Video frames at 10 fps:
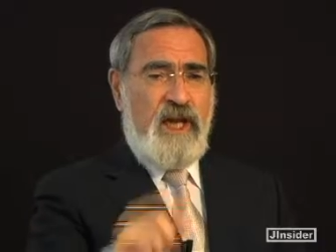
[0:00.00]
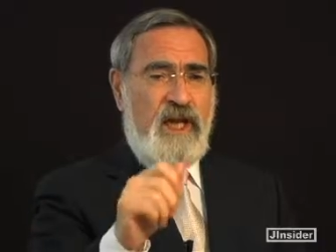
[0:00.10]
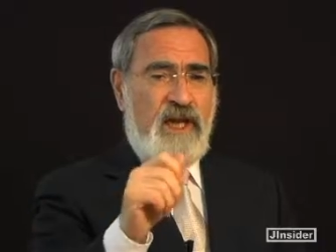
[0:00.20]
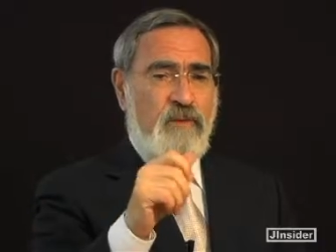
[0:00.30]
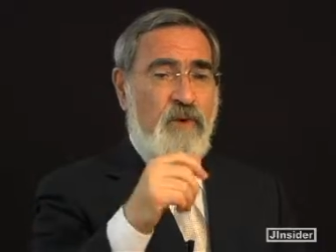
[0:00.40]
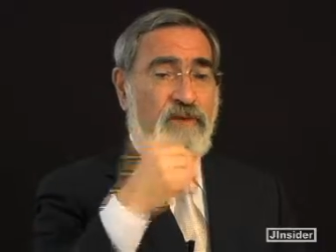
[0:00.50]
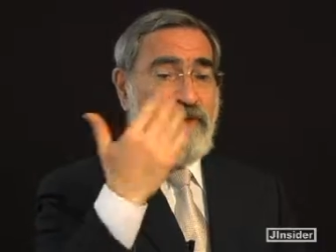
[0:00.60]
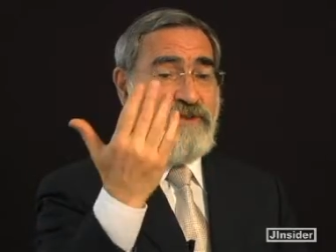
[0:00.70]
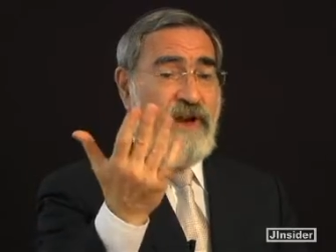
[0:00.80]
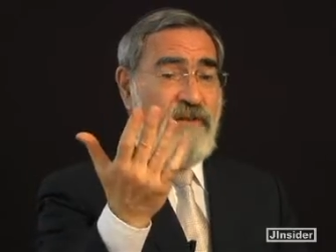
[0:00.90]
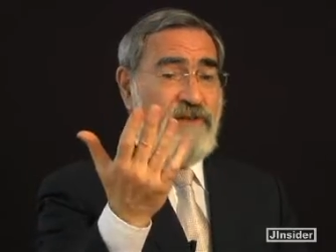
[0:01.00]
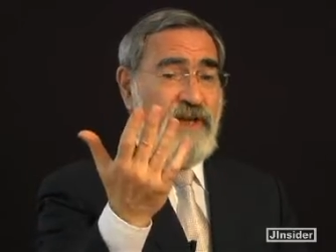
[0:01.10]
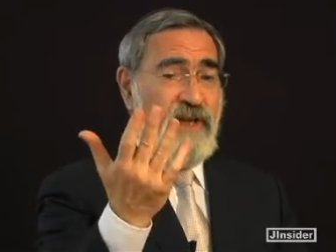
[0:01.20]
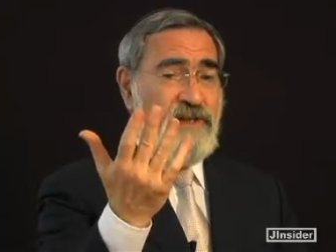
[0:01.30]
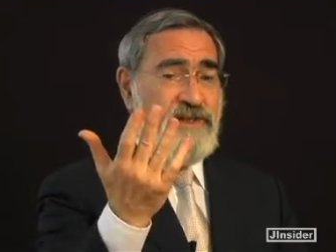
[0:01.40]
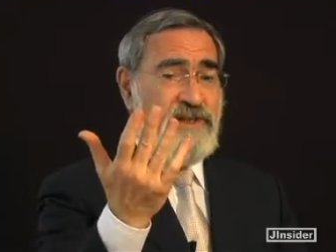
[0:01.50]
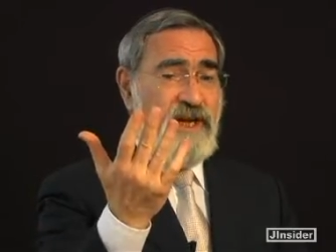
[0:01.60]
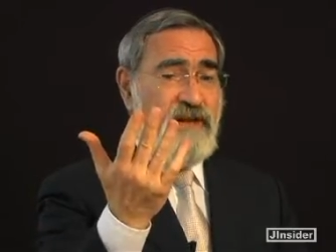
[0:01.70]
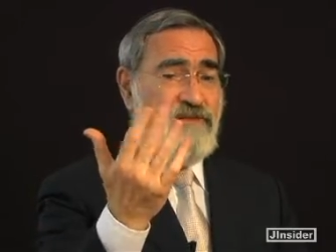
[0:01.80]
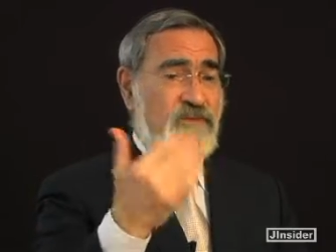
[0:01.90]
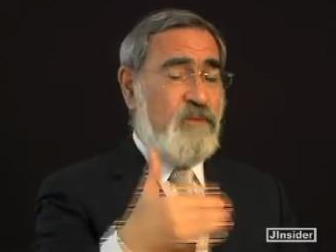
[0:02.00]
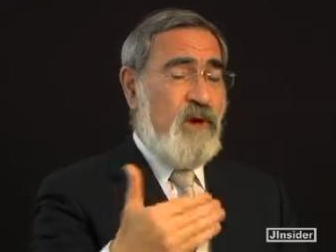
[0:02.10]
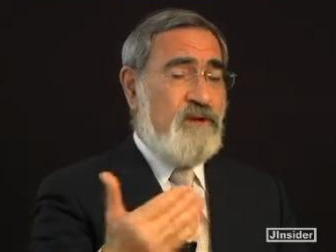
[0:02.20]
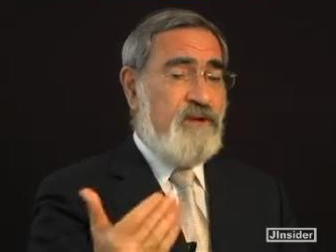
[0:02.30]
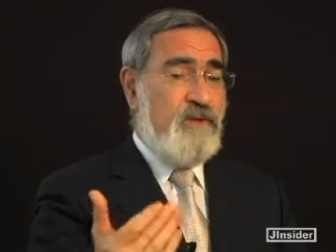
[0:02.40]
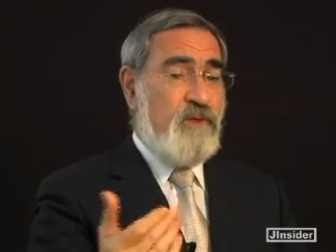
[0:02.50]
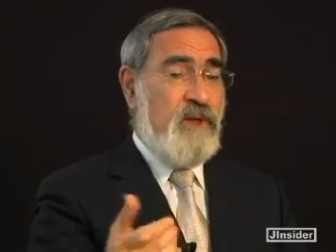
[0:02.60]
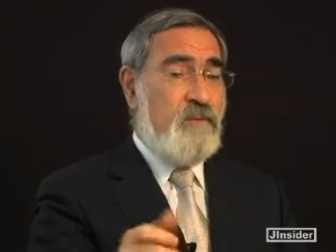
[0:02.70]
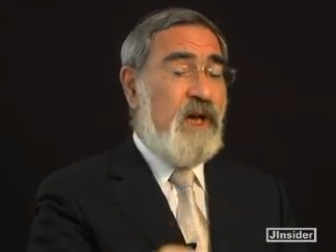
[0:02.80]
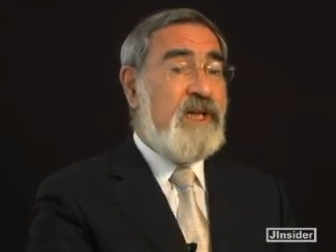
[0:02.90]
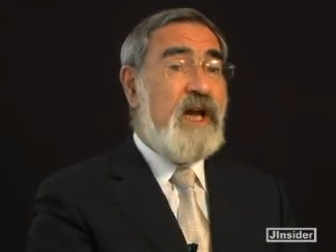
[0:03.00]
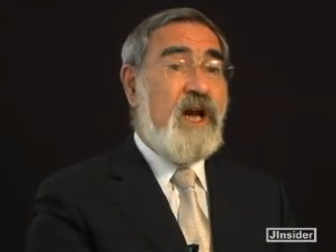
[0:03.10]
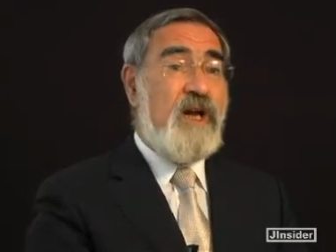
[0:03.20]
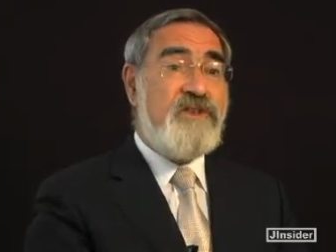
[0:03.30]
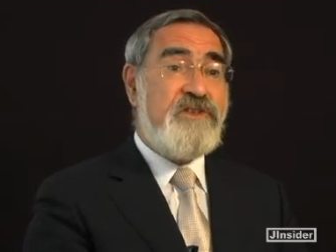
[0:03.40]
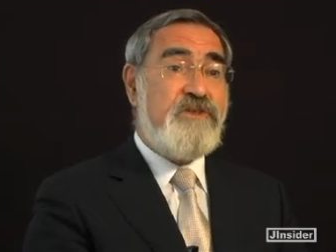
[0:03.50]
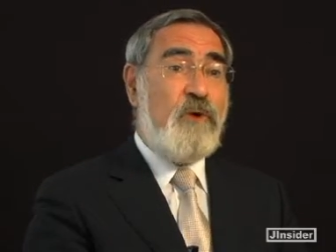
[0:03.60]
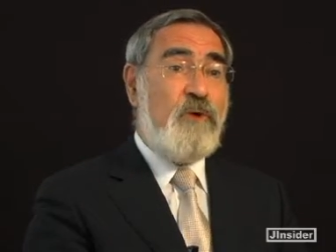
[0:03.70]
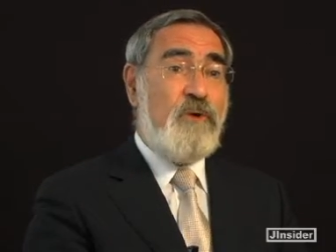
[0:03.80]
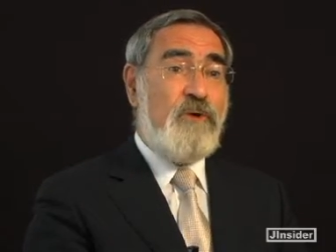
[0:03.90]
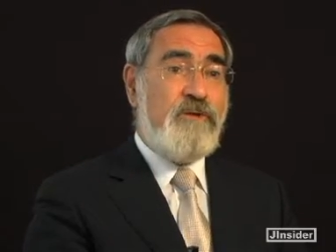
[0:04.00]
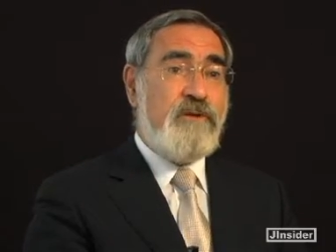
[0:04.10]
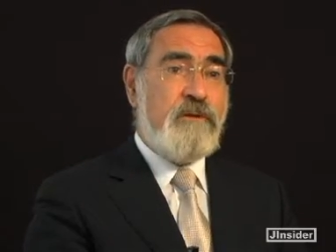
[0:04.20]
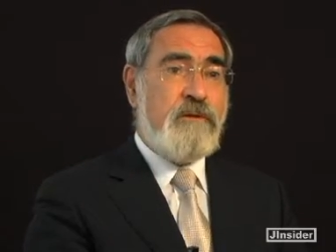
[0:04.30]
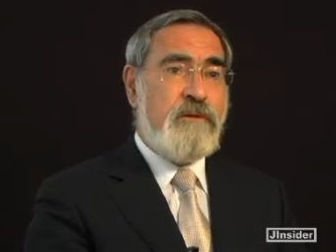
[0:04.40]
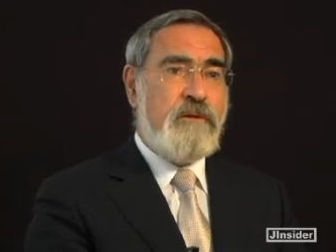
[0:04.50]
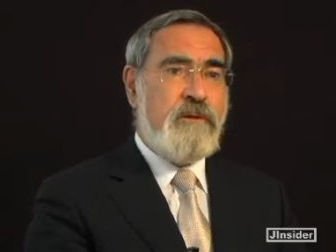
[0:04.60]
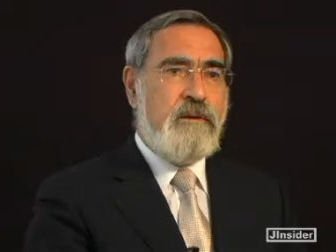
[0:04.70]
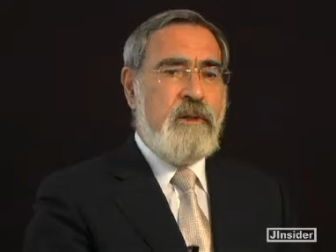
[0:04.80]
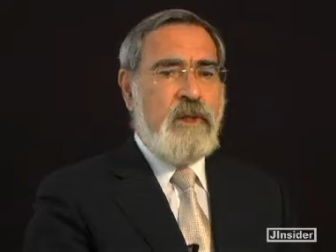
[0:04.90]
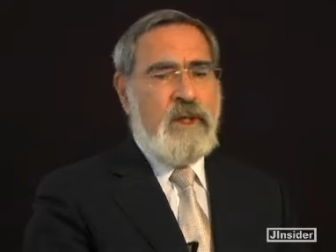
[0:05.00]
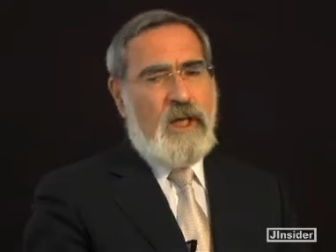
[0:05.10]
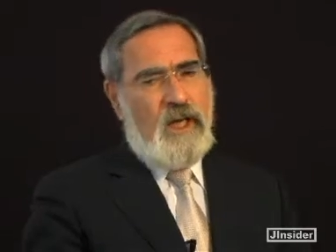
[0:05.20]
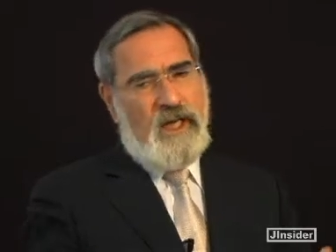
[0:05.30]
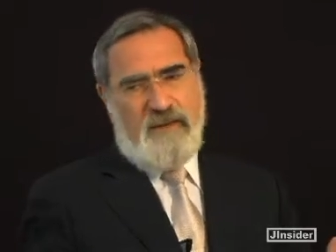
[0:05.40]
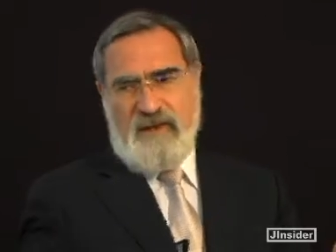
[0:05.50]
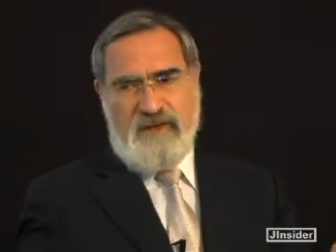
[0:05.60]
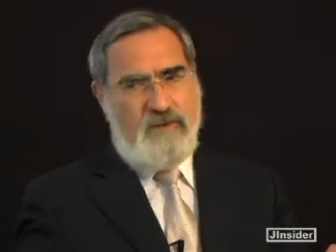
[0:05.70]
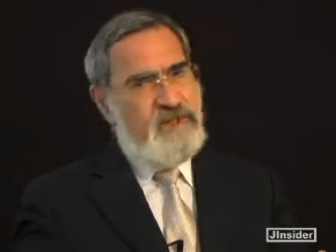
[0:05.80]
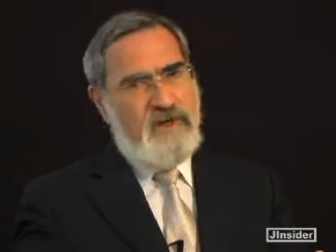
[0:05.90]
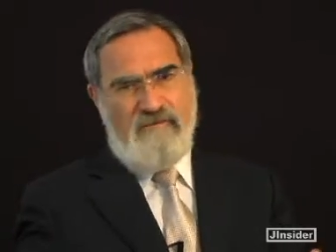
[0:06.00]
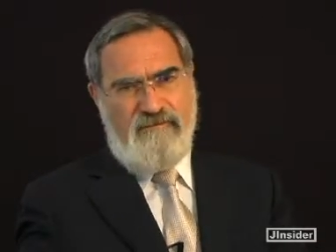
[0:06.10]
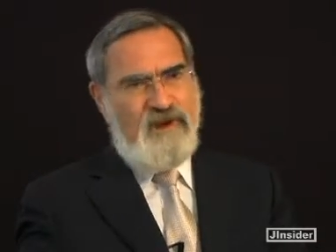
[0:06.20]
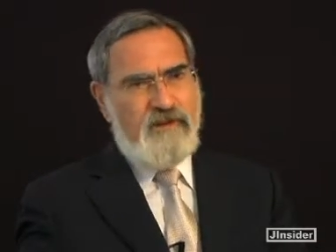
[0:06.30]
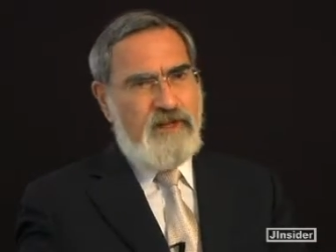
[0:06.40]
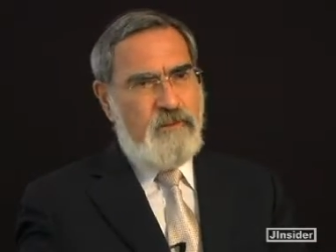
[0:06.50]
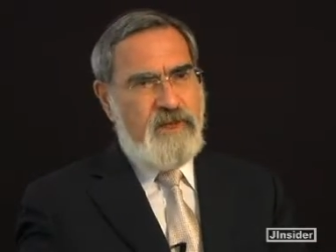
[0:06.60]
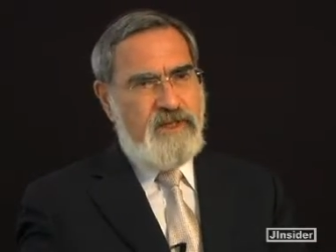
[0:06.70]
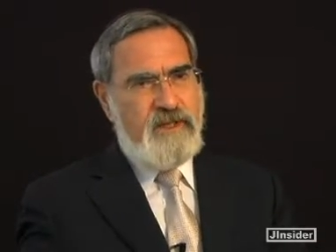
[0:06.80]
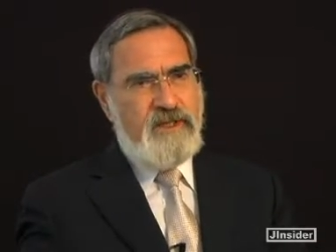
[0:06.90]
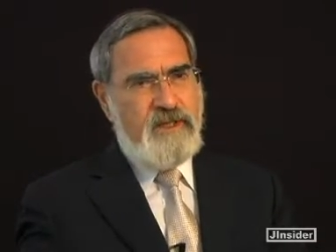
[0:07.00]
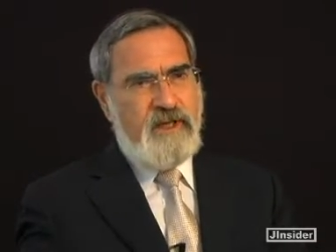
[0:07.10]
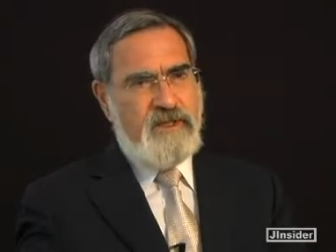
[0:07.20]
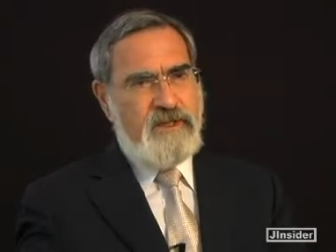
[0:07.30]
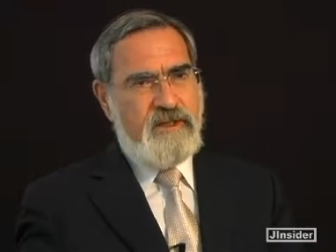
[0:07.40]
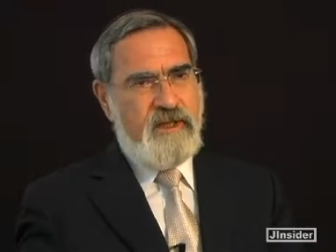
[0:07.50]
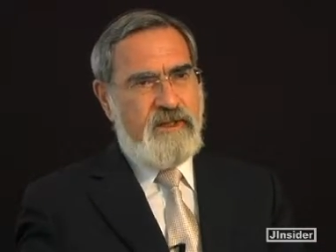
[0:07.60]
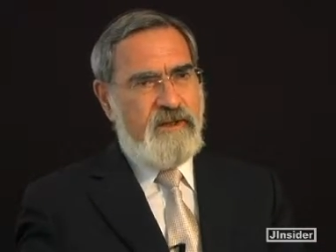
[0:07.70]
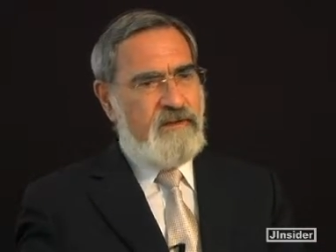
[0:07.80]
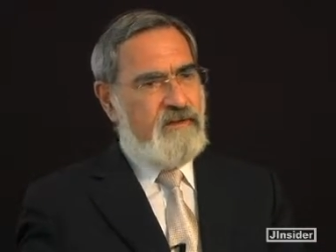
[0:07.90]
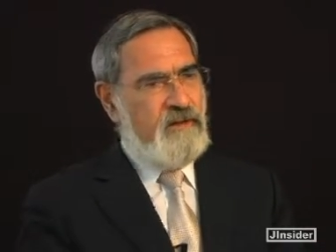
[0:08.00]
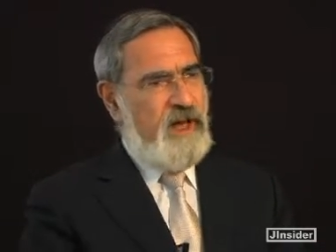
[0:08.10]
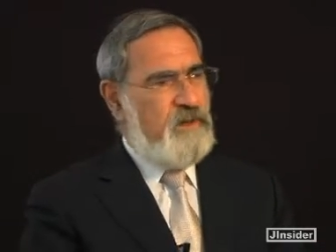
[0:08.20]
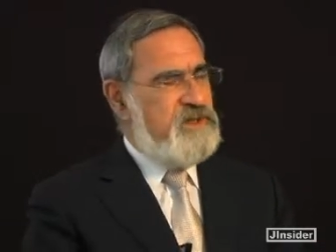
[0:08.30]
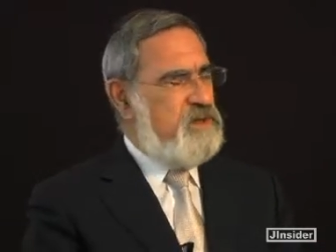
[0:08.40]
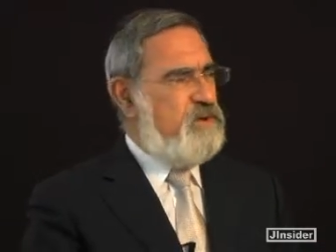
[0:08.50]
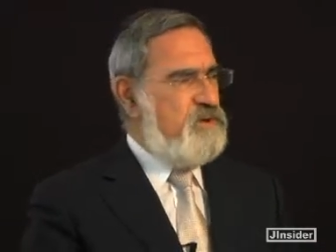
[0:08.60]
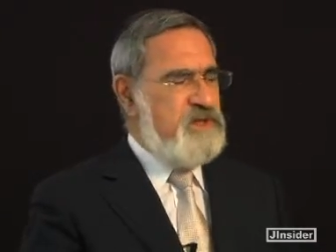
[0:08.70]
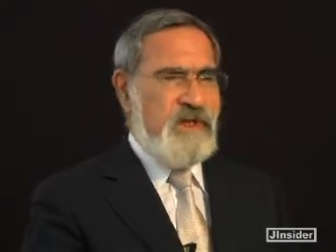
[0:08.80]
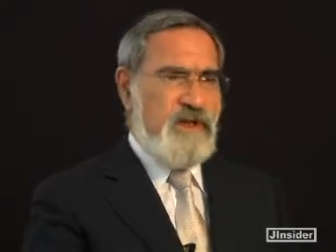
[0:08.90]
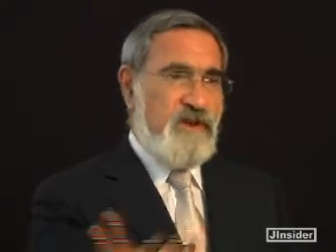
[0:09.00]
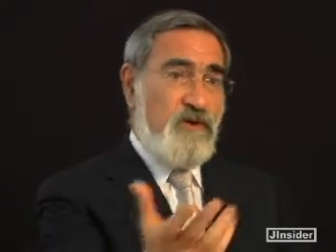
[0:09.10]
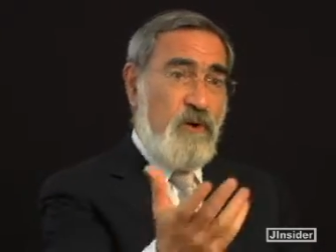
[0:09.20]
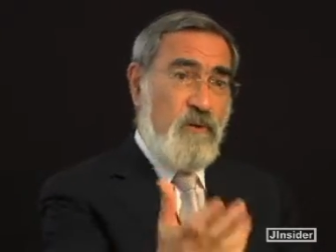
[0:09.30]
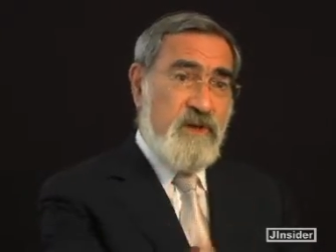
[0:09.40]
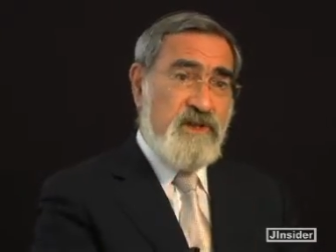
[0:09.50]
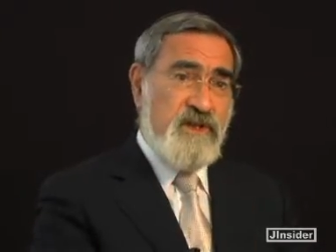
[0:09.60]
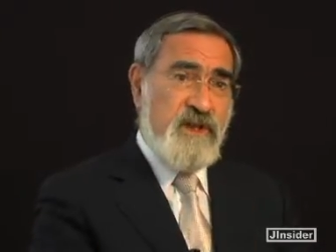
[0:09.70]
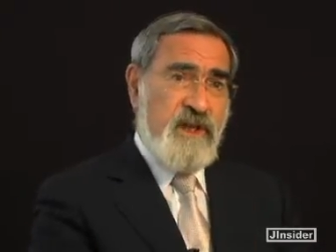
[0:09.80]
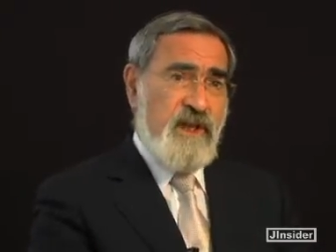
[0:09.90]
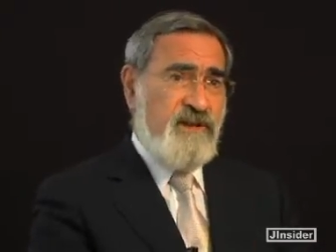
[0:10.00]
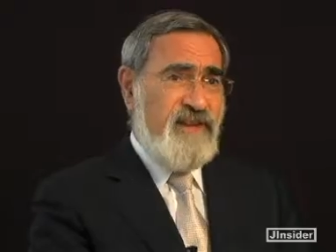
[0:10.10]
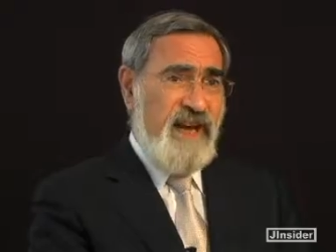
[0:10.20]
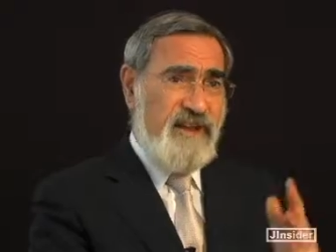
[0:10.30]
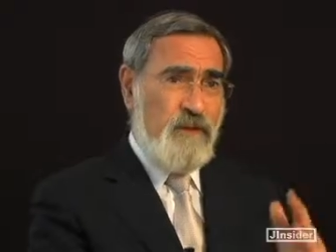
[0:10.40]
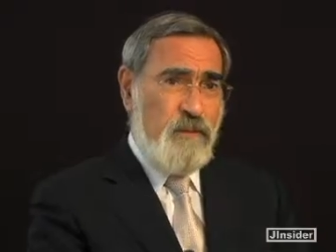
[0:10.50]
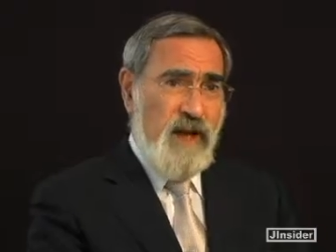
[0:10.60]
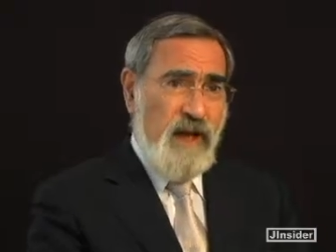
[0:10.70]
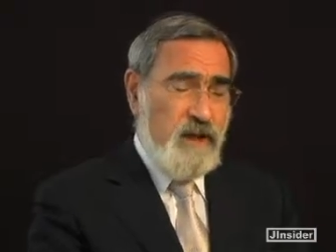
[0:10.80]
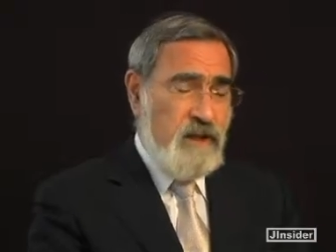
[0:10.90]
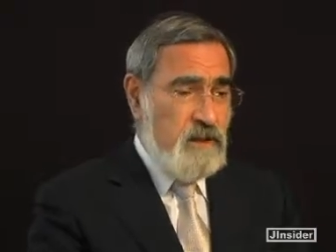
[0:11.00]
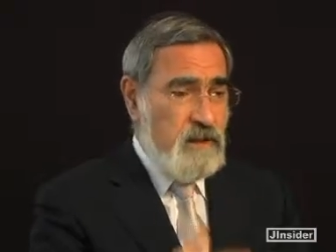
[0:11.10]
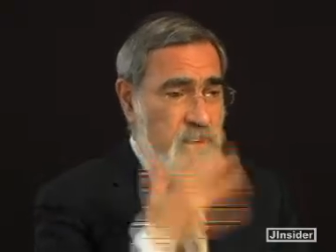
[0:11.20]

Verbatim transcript: And when the traffic lights changed from red to green, my car stalled. And this was a very busy junction, and I was causing an enormous tailback.